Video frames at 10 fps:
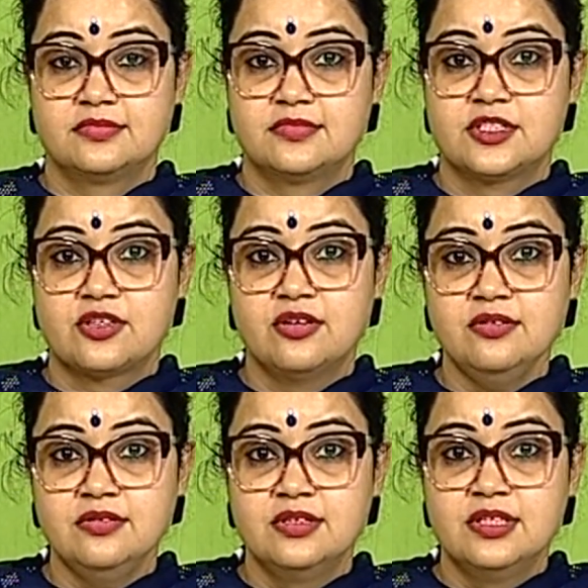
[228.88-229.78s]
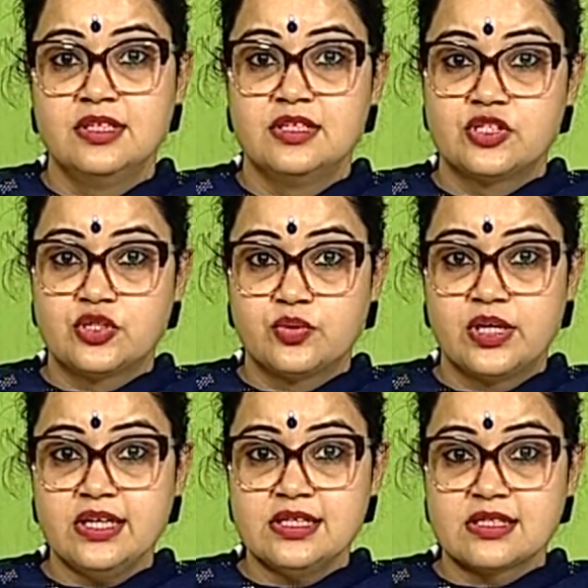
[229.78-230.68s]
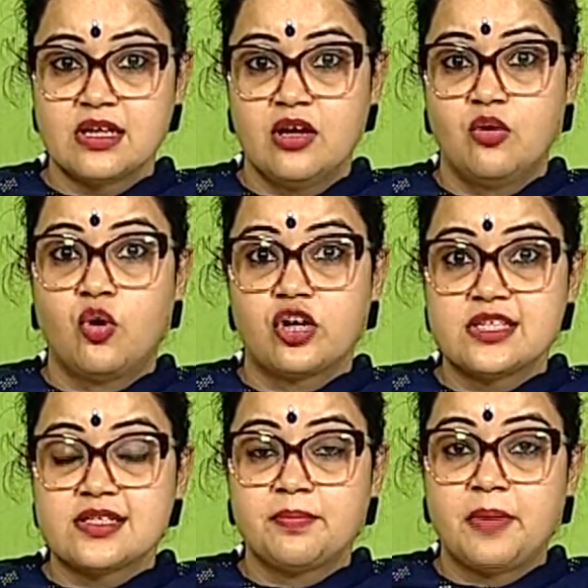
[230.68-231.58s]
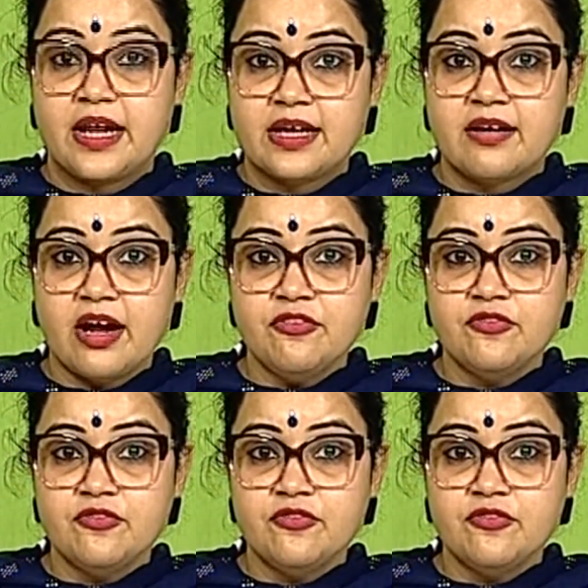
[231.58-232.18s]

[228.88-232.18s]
So, students, what is a paragraph?